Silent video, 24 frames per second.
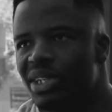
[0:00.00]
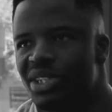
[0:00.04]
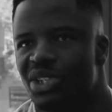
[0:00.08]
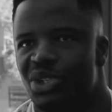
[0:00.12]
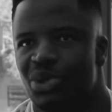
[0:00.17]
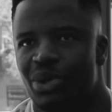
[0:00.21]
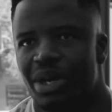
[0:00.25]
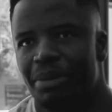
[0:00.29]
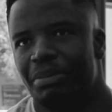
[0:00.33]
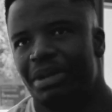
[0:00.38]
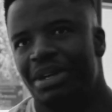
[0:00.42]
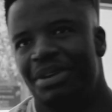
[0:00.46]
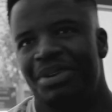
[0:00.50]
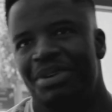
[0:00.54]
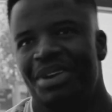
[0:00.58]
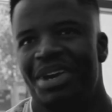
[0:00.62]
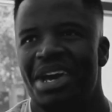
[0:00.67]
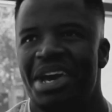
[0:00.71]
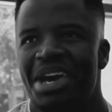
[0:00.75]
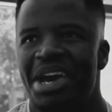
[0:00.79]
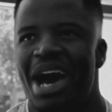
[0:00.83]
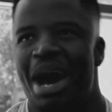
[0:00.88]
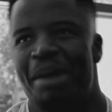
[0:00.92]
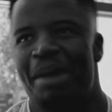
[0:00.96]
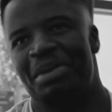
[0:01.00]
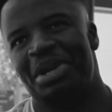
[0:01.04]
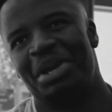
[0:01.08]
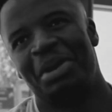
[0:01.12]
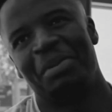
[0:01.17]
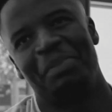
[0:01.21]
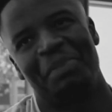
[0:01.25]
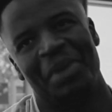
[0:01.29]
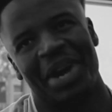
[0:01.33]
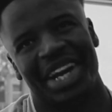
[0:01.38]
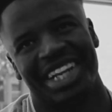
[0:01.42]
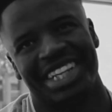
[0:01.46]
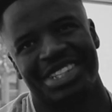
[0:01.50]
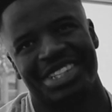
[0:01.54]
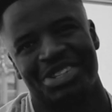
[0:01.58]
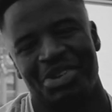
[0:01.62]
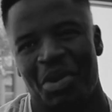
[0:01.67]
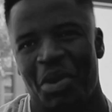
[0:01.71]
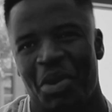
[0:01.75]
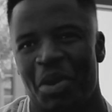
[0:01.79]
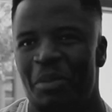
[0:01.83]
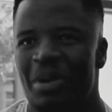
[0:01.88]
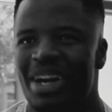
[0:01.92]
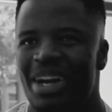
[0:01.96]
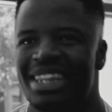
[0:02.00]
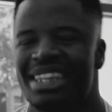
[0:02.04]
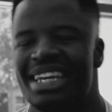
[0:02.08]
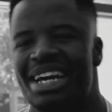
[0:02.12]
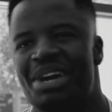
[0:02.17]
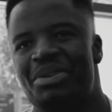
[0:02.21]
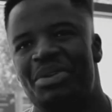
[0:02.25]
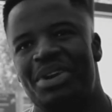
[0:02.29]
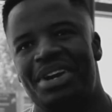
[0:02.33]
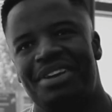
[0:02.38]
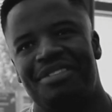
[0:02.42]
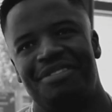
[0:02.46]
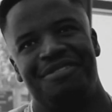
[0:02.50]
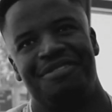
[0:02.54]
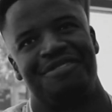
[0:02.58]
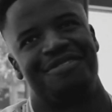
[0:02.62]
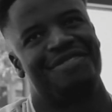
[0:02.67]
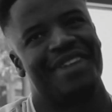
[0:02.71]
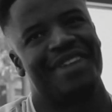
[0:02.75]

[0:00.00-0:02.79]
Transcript: I mean, I may not practice law, but I think I want to find